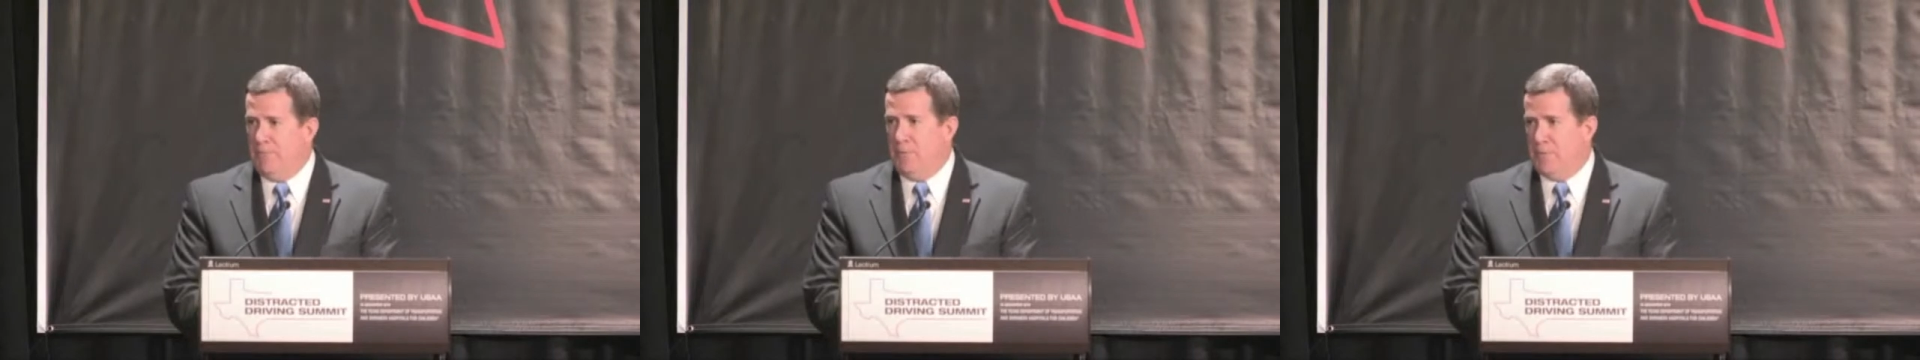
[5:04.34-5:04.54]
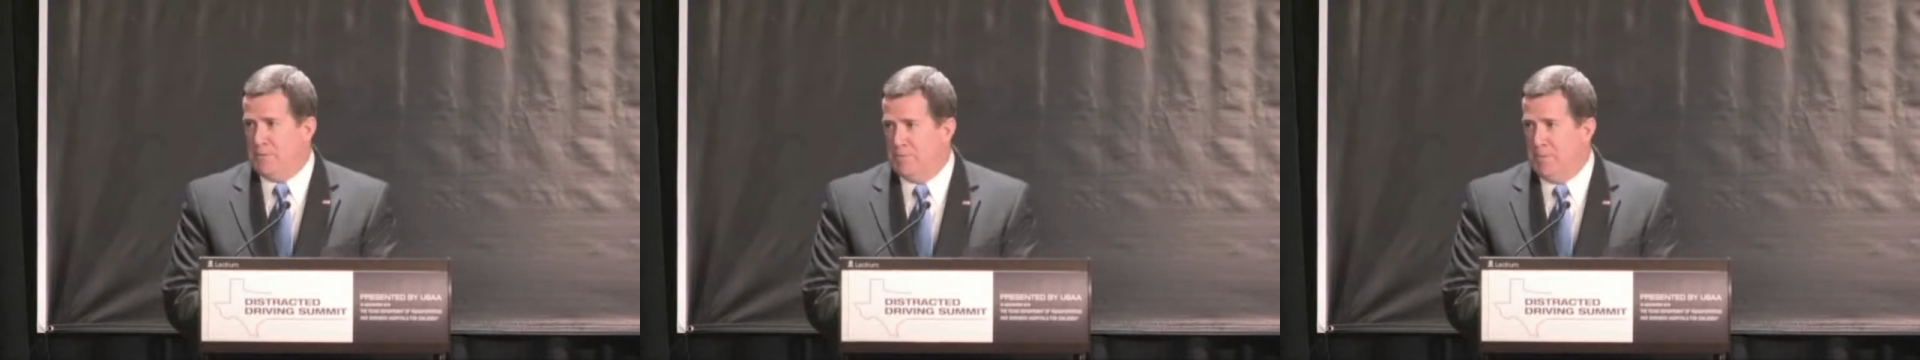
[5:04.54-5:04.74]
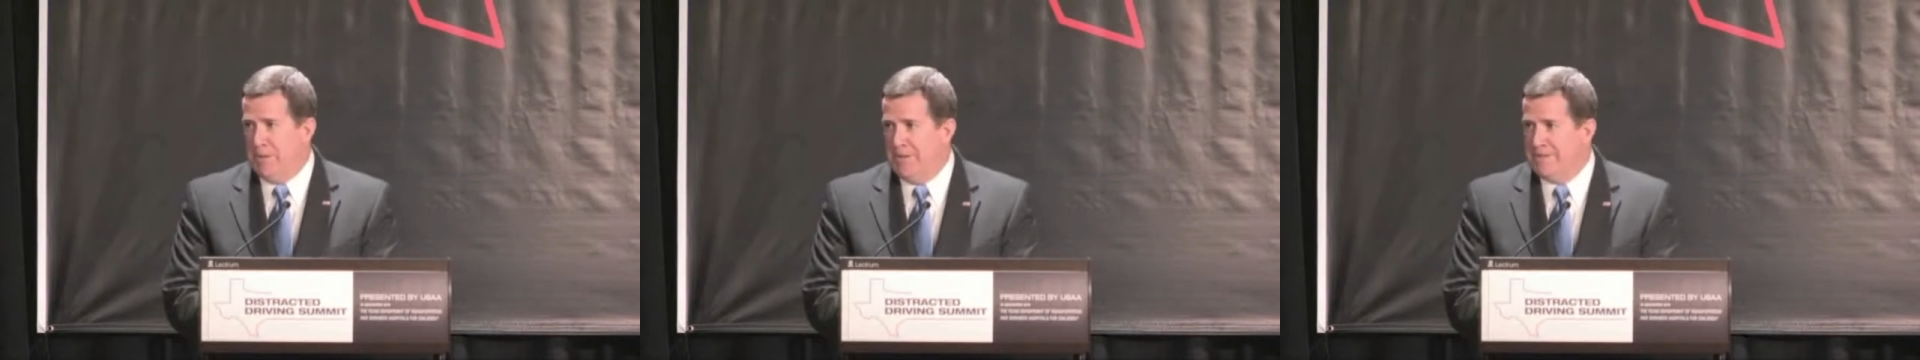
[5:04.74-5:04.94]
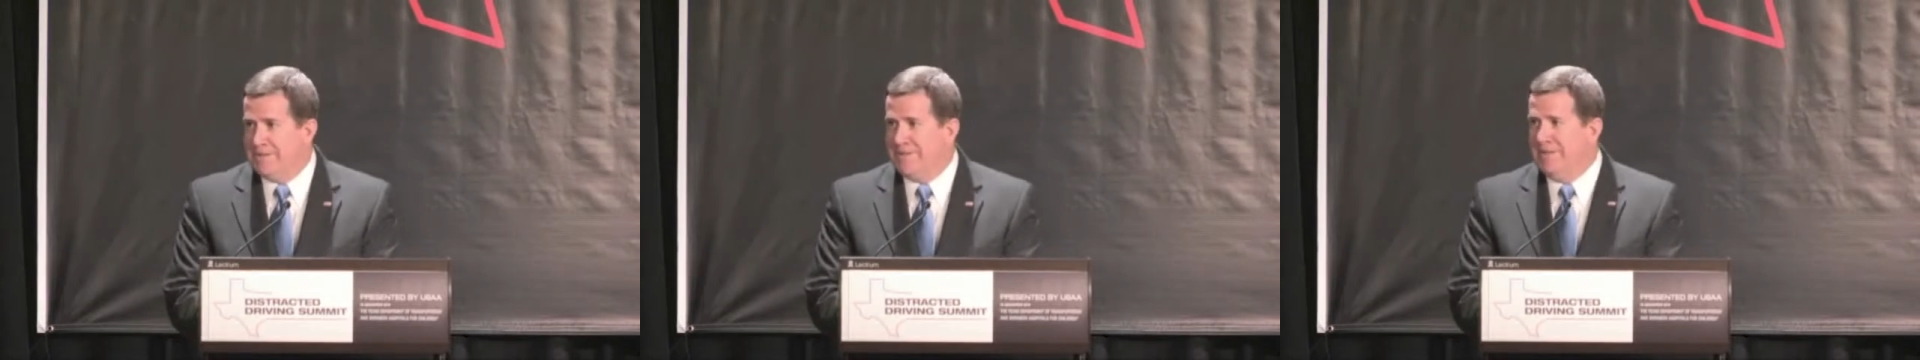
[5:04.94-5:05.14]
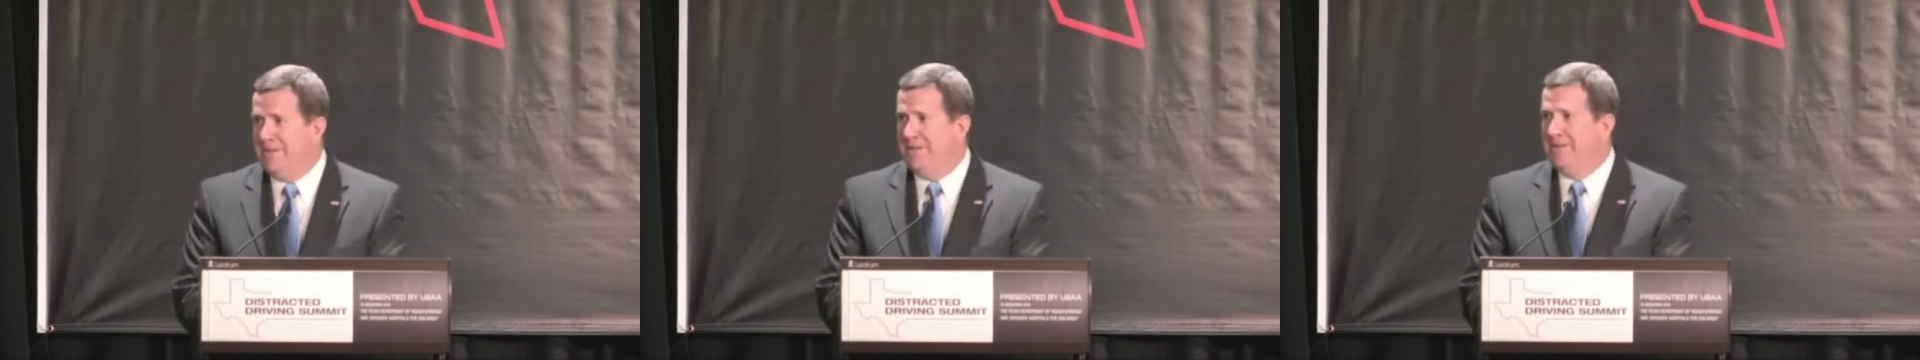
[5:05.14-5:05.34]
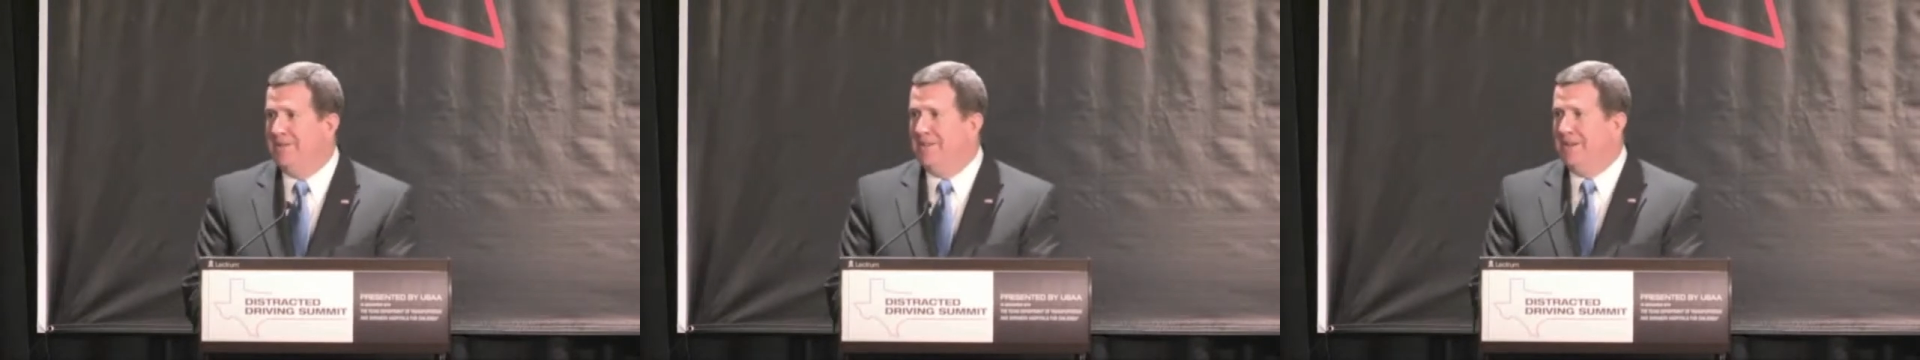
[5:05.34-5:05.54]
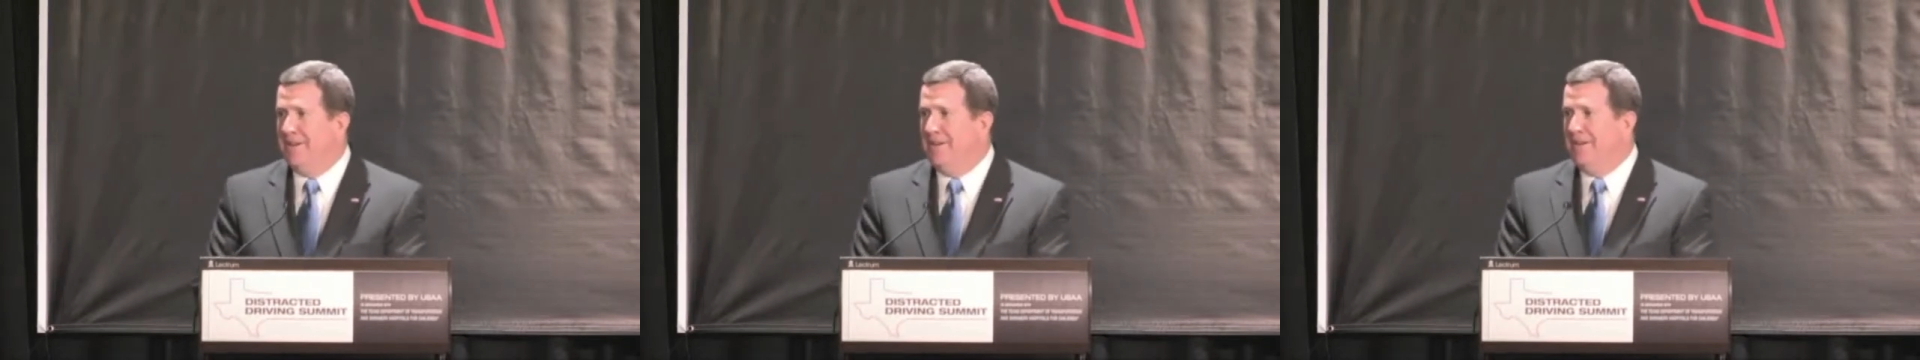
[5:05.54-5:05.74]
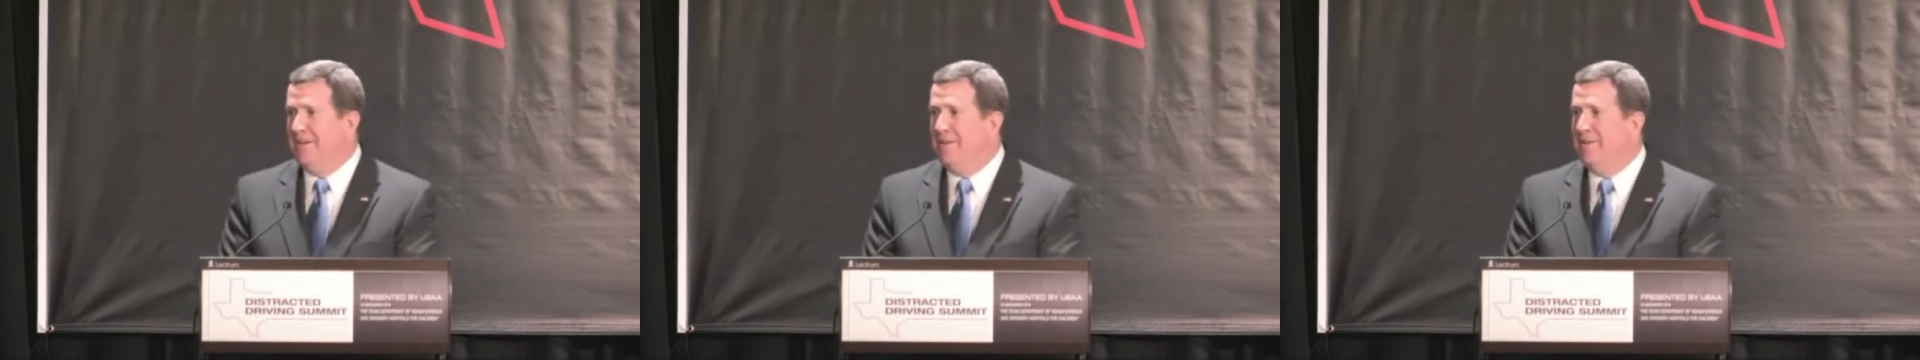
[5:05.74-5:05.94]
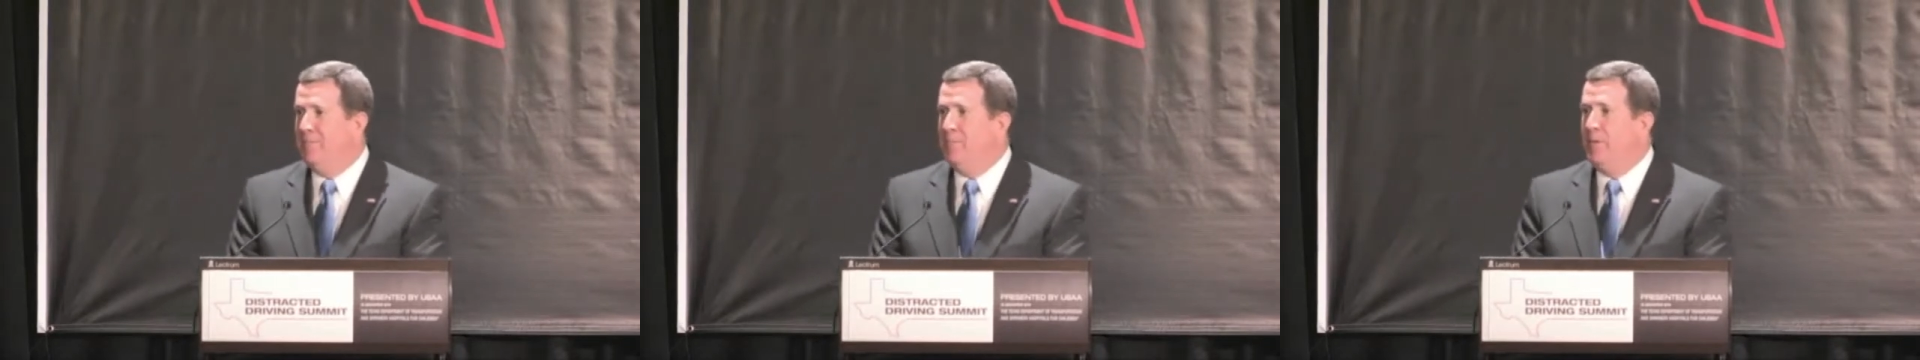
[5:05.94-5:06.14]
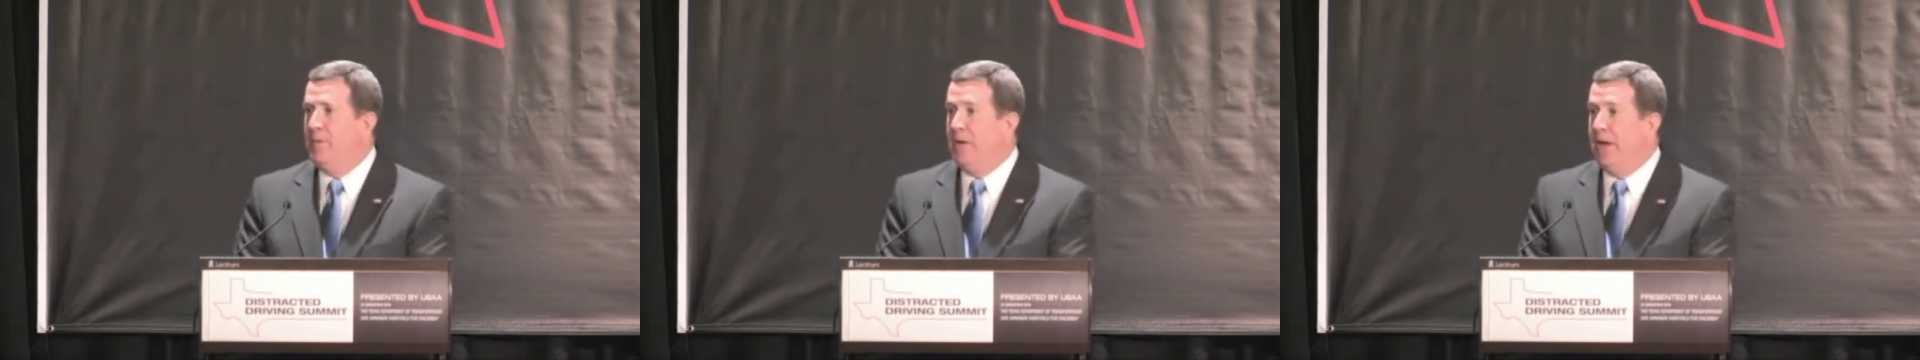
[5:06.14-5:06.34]
Force Base,
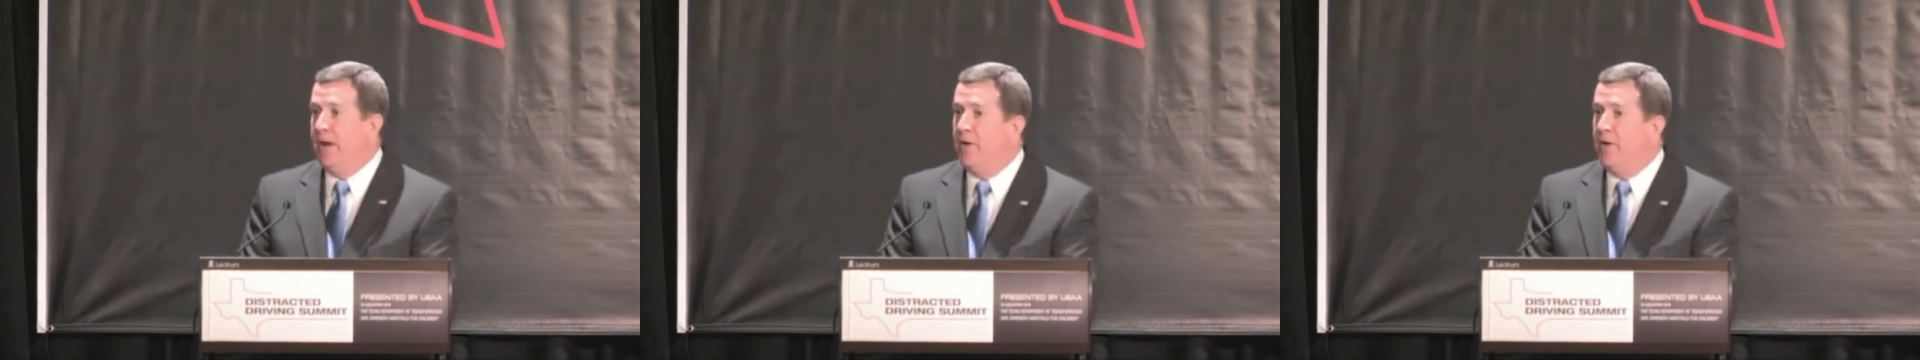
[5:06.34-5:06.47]
but the